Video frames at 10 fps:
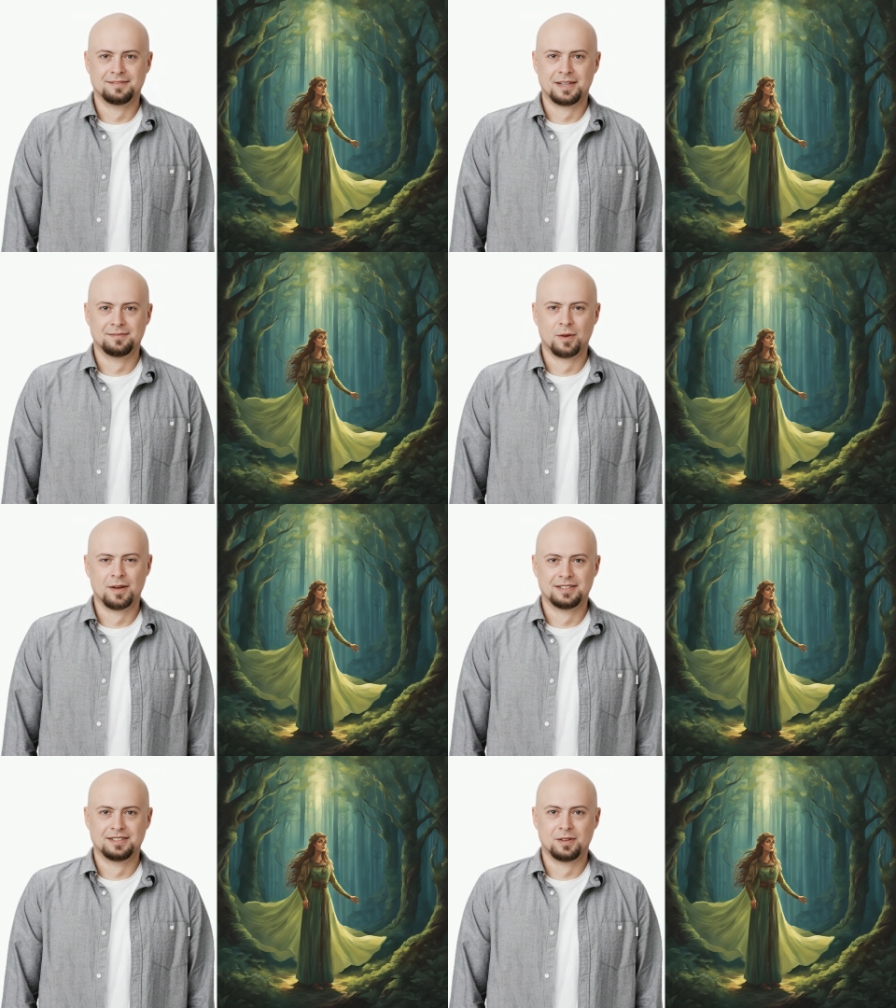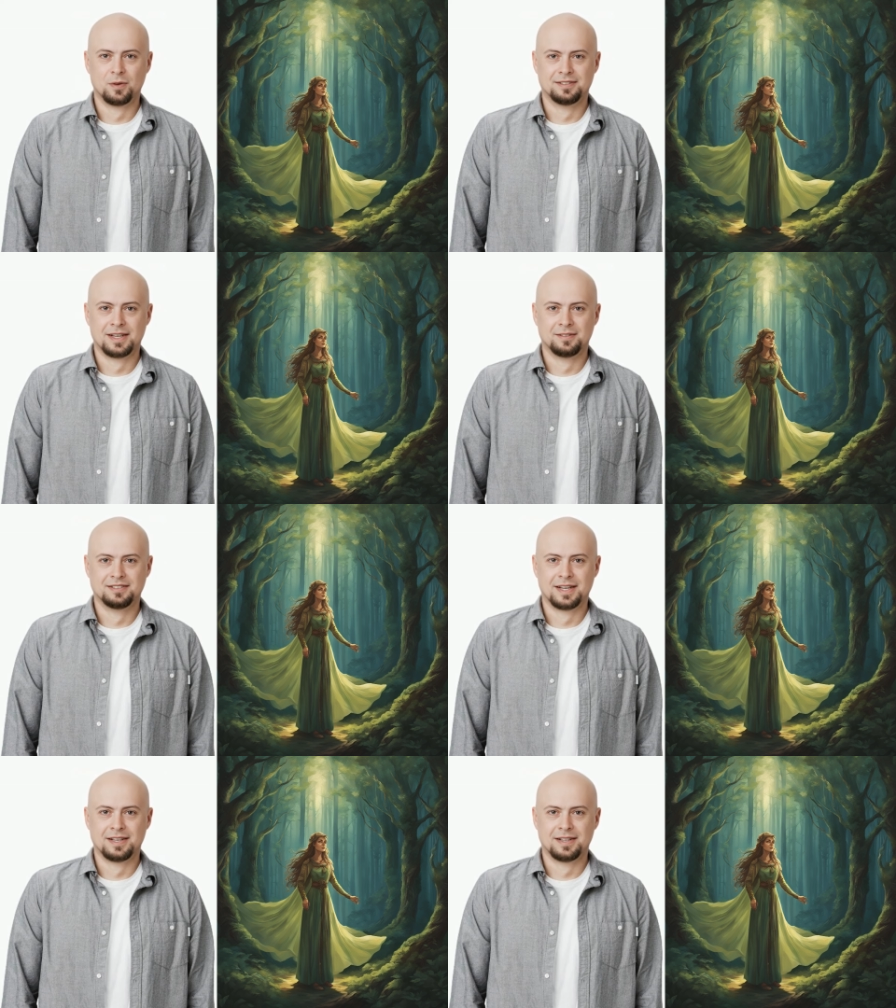A voice calls out
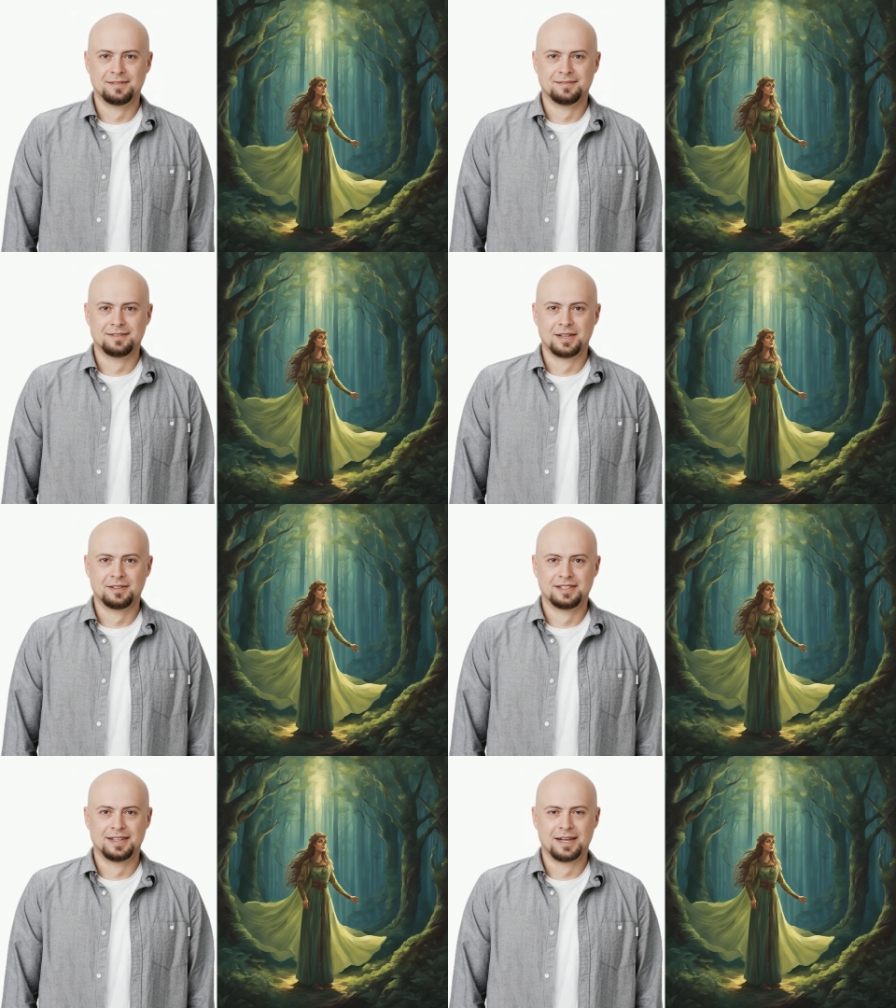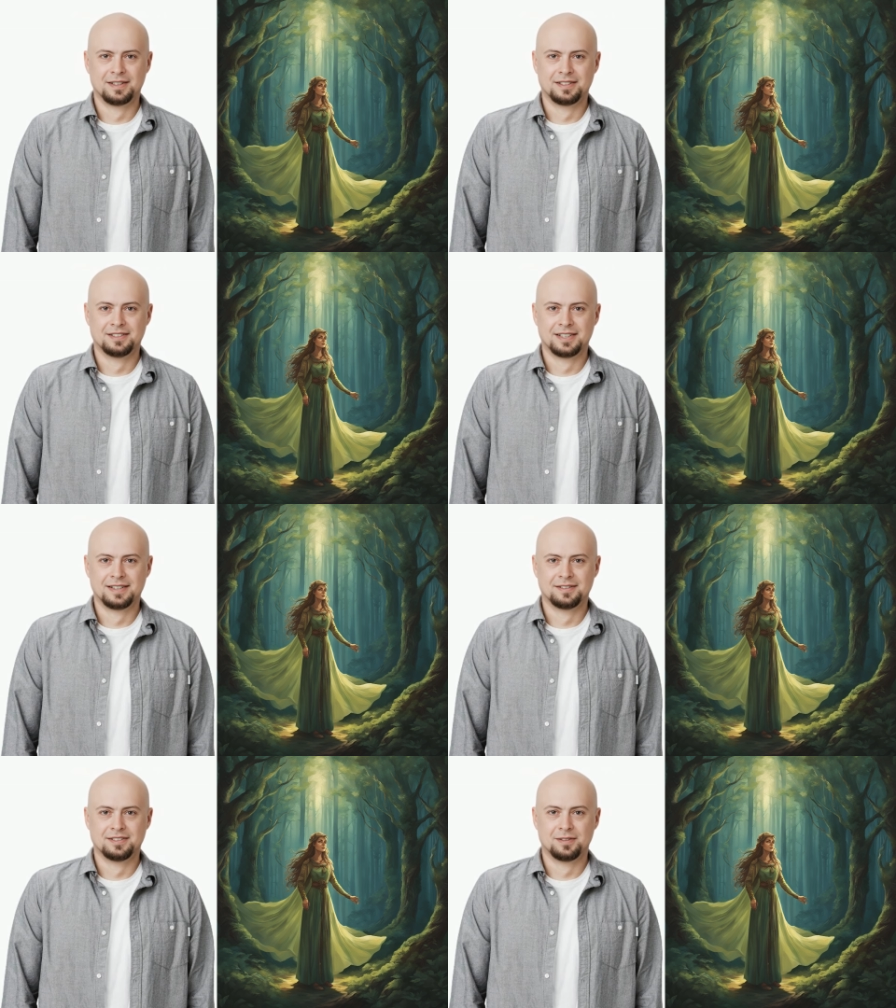to her, urging her to
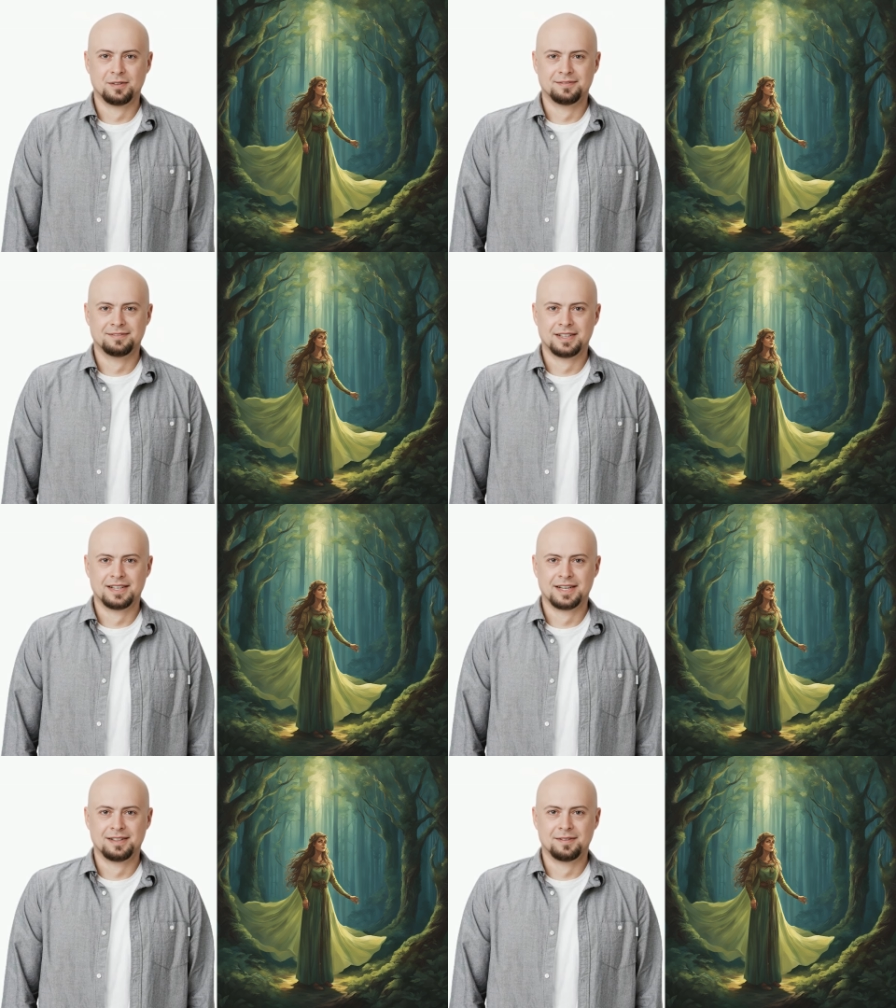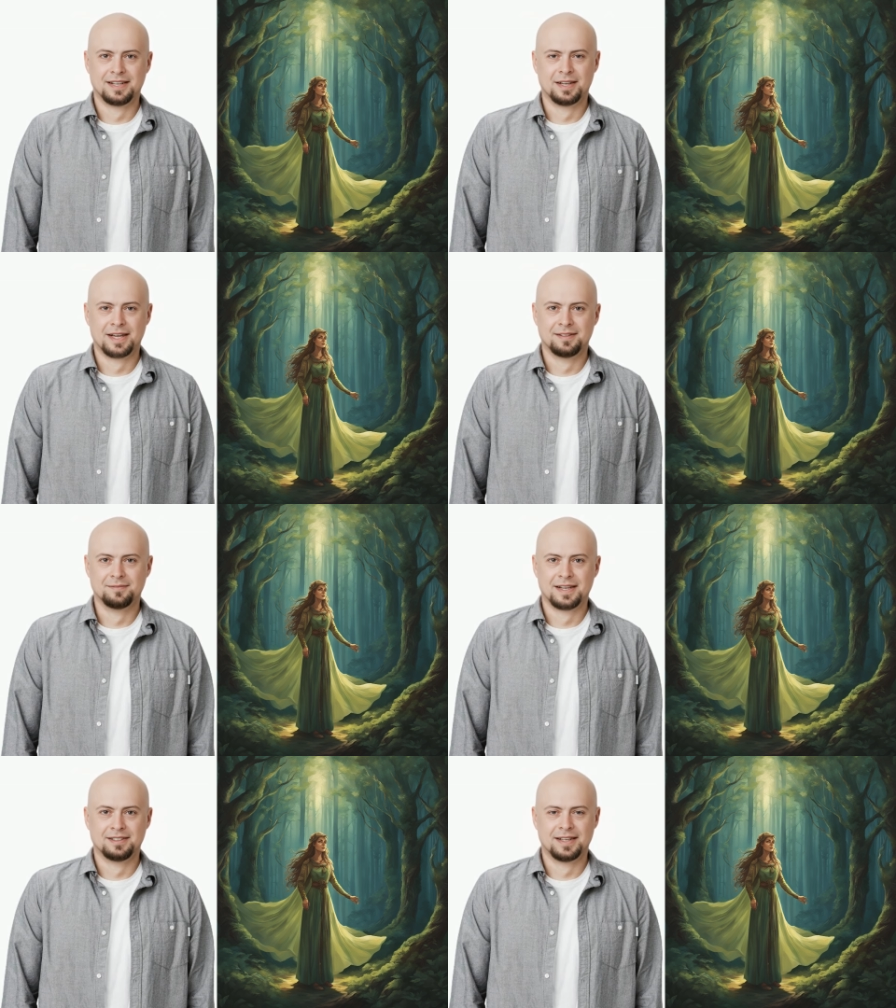seek the truth and
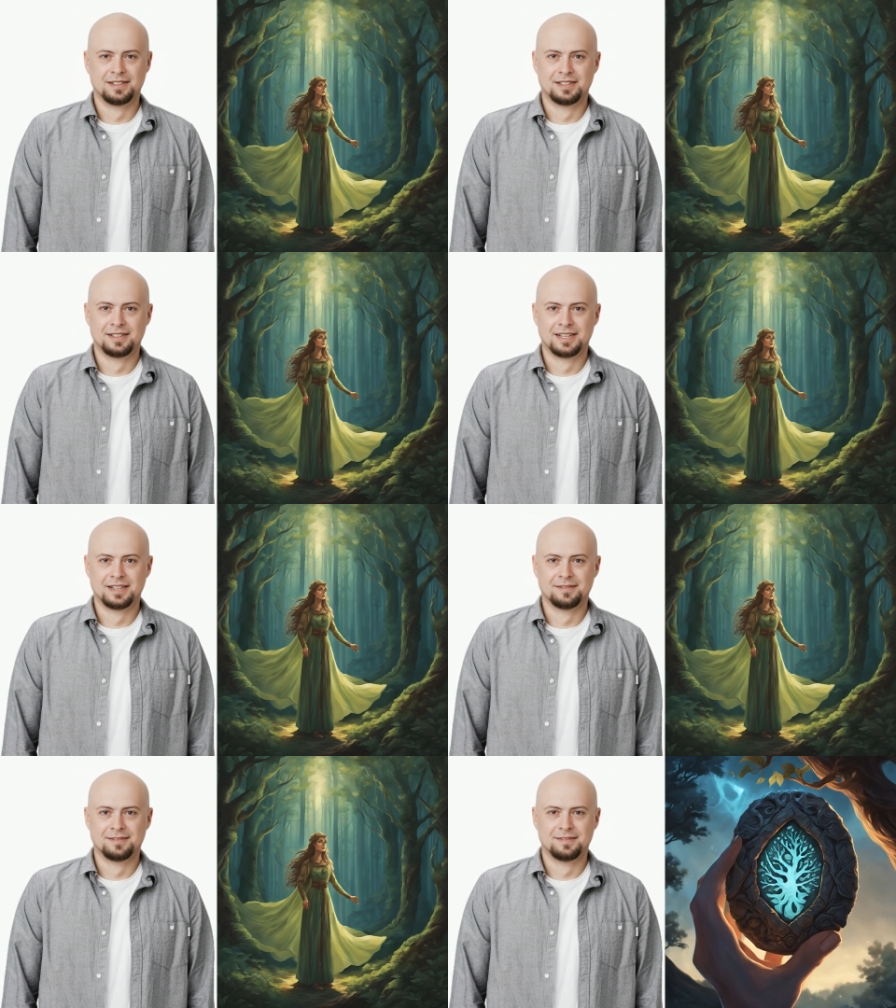reclaim her destiny.